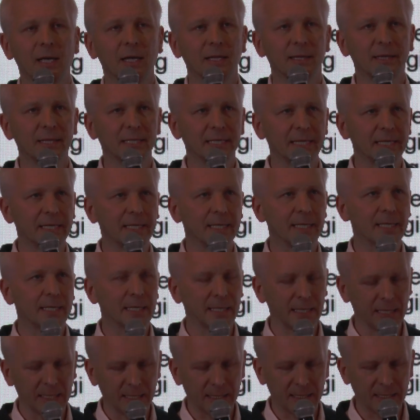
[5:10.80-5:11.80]

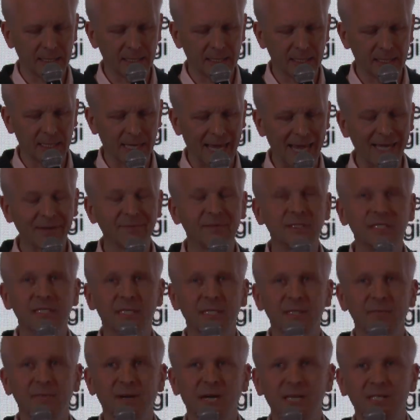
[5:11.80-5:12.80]
the equity
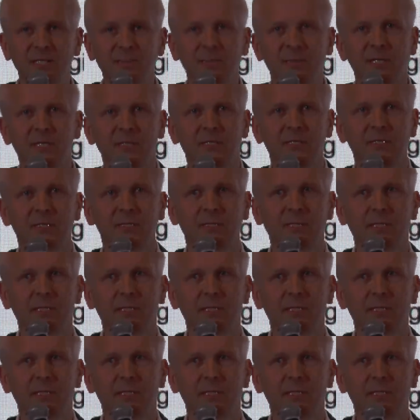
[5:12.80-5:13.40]
investments,